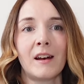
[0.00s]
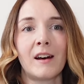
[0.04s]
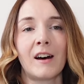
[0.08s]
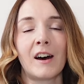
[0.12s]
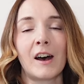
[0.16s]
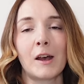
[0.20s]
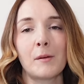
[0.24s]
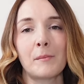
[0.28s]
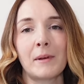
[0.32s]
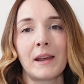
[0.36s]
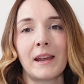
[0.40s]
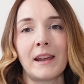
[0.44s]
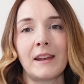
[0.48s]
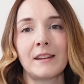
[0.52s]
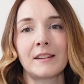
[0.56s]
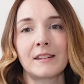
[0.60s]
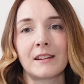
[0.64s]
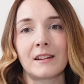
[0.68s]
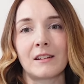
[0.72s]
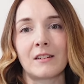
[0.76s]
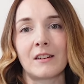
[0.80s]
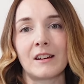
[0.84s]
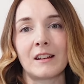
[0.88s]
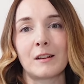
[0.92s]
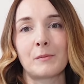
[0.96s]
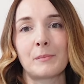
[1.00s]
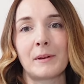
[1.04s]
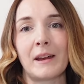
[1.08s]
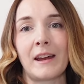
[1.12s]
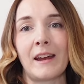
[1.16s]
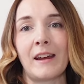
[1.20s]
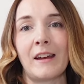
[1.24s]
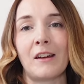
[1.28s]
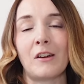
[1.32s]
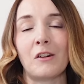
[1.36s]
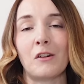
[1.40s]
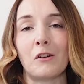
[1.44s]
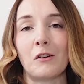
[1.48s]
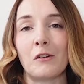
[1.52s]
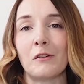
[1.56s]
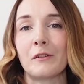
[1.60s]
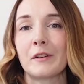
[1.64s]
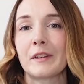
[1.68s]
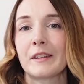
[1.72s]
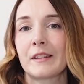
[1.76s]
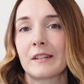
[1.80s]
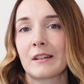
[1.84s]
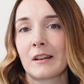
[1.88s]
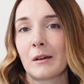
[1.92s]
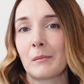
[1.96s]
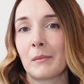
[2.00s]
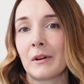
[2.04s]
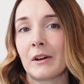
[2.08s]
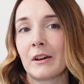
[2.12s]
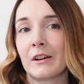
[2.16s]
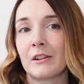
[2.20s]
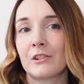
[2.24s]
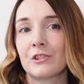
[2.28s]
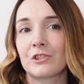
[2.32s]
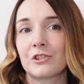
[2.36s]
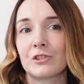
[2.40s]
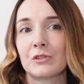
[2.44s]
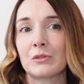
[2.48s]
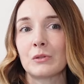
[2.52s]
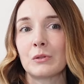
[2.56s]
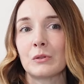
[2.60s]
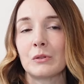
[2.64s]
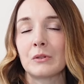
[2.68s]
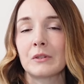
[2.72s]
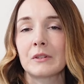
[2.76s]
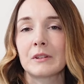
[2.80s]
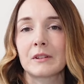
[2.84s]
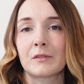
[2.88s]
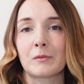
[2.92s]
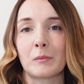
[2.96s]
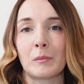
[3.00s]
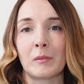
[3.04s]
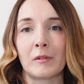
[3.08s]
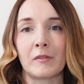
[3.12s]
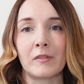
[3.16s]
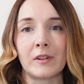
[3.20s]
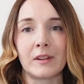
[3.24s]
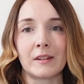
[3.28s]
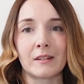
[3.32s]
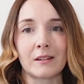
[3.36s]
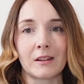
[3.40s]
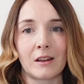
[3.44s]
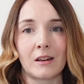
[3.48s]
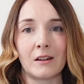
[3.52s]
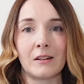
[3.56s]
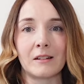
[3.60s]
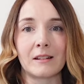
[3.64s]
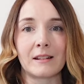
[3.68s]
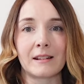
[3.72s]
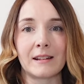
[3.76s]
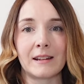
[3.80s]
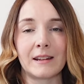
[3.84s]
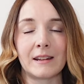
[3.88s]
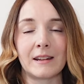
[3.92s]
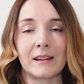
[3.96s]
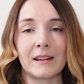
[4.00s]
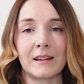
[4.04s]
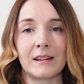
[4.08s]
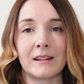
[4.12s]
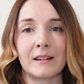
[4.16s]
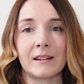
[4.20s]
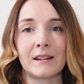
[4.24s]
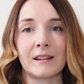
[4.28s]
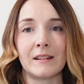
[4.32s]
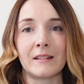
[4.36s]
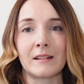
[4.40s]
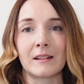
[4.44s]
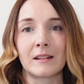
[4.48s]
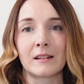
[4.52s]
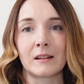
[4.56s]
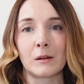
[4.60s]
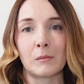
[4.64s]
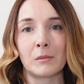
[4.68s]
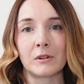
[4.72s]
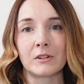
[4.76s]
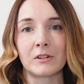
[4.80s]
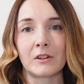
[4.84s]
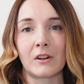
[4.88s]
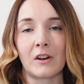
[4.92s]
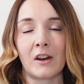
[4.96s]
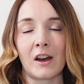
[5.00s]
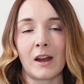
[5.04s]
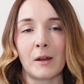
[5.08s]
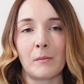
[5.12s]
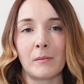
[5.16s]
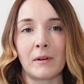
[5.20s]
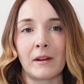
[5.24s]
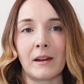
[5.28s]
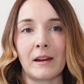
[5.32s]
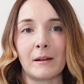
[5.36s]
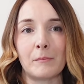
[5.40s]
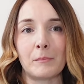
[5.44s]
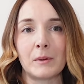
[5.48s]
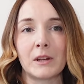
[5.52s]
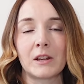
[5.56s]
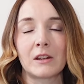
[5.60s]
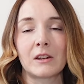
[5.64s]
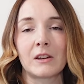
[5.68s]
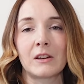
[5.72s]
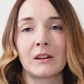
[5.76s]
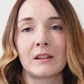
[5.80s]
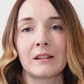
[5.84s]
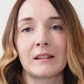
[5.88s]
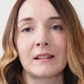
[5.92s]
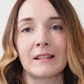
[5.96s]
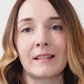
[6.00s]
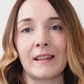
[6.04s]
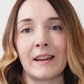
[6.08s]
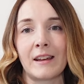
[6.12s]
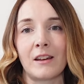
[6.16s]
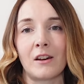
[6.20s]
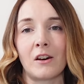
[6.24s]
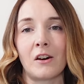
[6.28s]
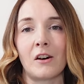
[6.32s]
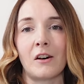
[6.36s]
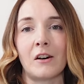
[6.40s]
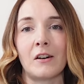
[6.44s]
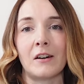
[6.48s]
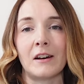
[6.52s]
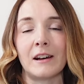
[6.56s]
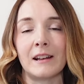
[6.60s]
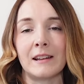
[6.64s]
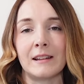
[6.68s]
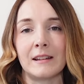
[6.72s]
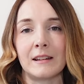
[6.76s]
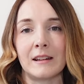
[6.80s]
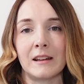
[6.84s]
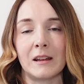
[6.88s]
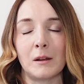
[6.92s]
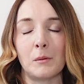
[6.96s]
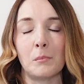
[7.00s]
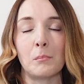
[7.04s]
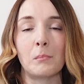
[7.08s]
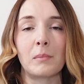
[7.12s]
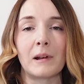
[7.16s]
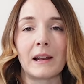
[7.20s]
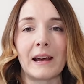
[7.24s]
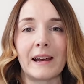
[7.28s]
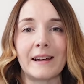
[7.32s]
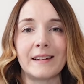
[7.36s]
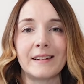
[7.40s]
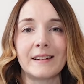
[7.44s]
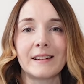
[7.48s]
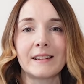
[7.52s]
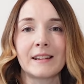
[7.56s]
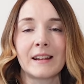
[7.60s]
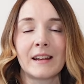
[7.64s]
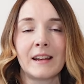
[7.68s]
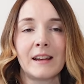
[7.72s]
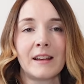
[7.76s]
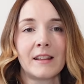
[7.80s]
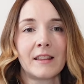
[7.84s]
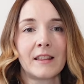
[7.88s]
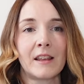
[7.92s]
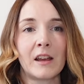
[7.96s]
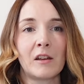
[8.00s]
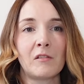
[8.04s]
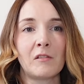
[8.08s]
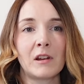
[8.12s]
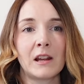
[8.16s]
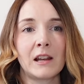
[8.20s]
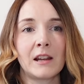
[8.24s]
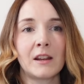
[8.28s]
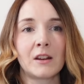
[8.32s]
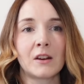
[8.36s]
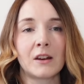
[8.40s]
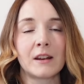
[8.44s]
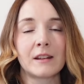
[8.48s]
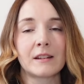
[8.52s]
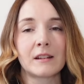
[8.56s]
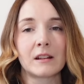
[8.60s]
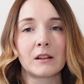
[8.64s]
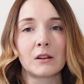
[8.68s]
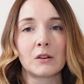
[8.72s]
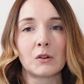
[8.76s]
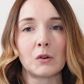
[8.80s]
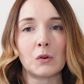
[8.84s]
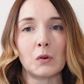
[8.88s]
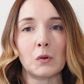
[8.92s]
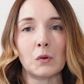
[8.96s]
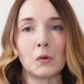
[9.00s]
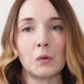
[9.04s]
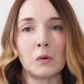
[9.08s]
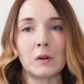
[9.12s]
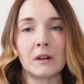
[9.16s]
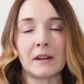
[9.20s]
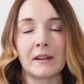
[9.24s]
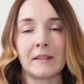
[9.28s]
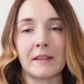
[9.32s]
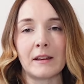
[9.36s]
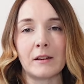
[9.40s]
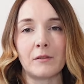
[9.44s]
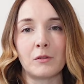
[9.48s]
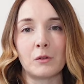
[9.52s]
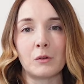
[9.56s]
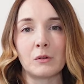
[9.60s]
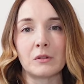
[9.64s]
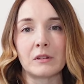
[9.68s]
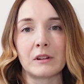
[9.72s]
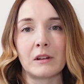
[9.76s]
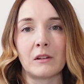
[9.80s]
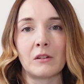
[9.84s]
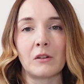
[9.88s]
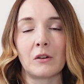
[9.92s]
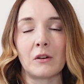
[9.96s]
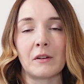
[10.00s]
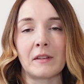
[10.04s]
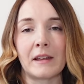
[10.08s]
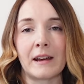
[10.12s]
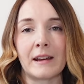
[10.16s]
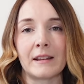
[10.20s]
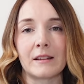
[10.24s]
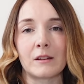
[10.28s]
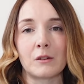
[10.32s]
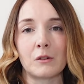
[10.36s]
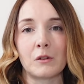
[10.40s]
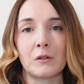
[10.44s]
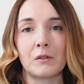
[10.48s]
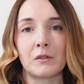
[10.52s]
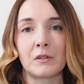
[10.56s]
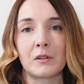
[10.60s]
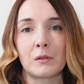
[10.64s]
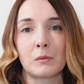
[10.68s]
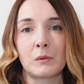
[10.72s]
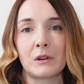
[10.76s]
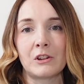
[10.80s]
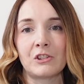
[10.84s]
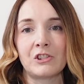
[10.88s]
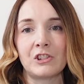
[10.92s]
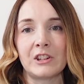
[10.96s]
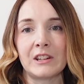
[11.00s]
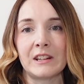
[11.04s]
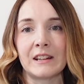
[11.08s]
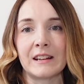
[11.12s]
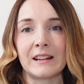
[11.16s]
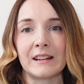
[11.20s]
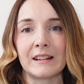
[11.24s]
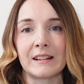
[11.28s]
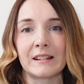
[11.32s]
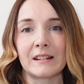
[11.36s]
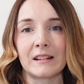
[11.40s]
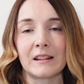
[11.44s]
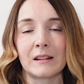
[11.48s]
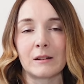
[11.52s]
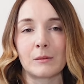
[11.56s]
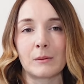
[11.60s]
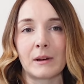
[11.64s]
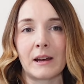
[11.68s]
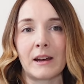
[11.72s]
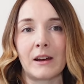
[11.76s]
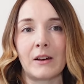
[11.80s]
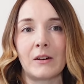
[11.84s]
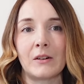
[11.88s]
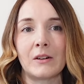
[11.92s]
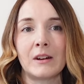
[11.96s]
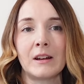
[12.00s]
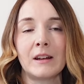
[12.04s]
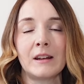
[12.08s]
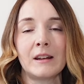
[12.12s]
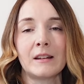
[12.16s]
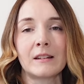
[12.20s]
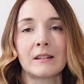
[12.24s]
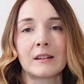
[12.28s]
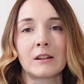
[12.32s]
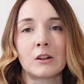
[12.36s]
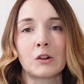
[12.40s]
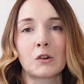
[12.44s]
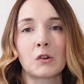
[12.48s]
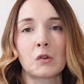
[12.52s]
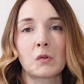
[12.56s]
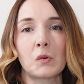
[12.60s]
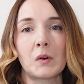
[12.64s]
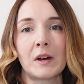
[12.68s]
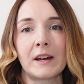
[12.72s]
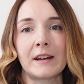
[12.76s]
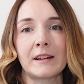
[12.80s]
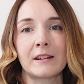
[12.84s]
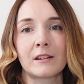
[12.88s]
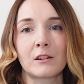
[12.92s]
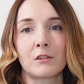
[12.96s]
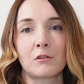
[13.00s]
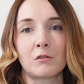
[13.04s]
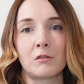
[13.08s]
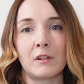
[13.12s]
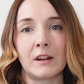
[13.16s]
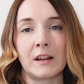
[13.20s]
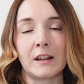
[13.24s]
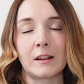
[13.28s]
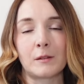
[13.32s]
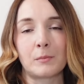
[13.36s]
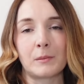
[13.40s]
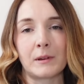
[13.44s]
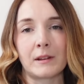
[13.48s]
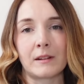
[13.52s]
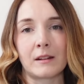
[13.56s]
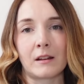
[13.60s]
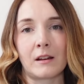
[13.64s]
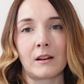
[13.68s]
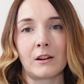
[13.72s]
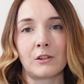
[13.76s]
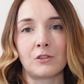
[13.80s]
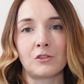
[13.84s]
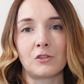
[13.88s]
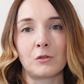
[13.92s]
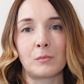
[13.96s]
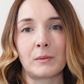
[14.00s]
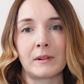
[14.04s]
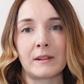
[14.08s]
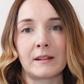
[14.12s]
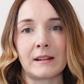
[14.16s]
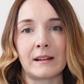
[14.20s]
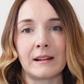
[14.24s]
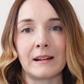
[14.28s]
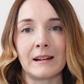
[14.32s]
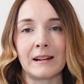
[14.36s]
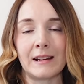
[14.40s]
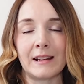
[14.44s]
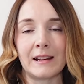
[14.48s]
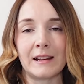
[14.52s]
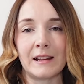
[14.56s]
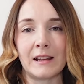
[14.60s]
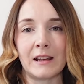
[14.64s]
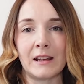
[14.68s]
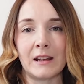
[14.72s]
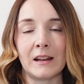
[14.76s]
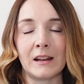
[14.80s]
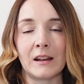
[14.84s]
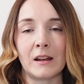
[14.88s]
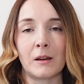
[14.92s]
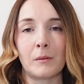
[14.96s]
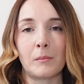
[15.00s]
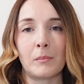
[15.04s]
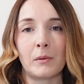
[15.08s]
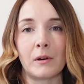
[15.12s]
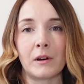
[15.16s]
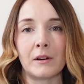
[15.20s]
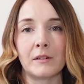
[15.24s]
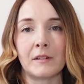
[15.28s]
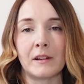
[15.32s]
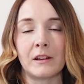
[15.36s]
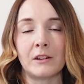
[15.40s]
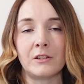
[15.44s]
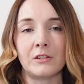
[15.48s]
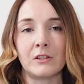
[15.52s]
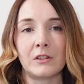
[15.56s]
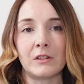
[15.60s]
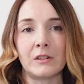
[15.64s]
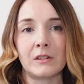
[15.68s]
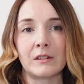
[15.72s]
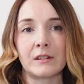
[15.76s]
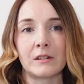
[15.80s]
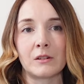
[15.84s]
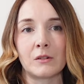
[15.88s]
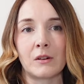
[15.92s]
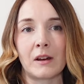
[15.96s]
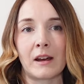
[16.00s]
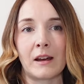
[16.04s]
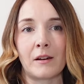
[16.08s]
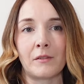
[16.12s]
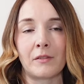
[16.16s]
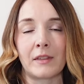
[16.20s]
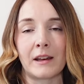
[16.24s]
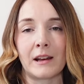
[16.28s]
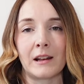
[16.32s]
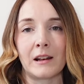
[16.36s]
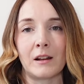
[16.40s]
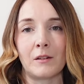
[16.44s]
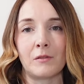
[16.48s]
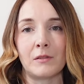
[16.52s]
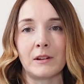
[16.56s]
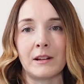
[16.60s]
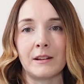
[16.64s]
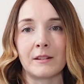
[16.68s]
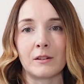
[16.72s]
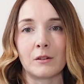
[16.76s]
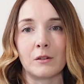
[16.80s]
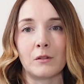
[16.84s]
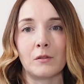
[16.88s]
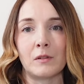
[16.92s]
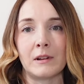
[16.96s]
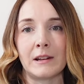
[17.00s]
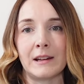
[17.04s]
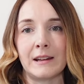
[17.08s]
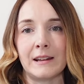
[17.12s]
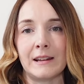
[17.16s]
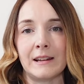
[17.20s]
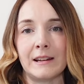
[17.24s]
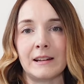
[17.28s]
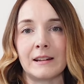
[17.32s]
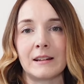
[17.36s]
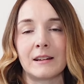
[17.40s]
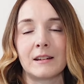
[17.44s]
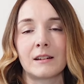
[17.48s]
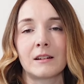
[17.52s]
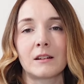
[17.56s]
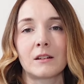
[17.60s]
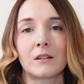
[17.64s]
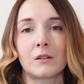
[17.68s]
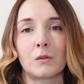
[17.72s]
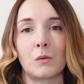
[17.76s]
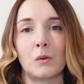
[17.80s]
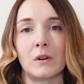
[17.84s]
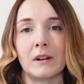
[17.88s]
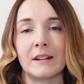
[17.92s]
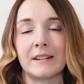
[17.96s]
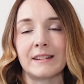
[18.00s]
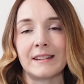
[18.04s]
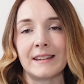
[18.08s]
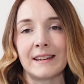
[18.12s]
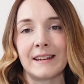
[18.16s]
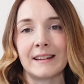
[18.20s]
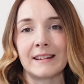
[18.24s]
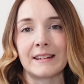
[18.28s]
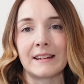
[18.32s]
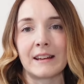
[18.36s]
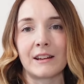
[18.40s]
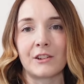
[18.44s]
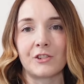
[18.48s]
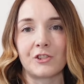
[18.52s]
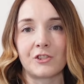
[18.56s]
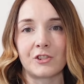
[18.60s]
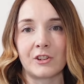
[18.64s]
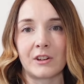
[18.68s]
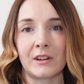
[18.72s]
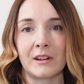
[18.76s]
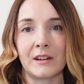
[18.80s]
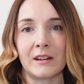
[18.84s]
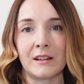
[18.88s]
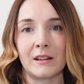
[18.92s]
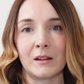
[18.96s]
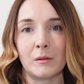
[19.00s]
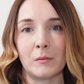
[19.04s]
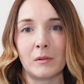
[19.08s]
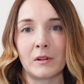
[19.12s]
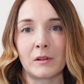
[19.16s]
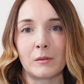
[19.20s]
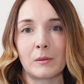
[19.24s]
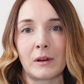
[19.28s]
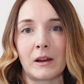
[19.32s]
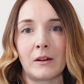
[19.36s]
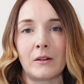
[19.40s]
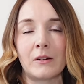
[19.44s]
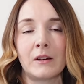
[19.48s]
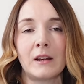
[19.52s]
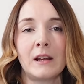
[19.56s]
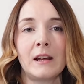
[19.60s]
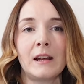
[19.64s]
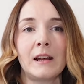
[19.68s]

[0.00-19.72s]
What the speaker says: I made a nice pair of summer shorts from a viscose linen in the summertime, and because they are a linen blend, they're really nice and cool, and they've also got that sort of swishiness as well. So not quite as crisp as 100% linen, but they do still have that lovely sort of linen quality and texture in them as well.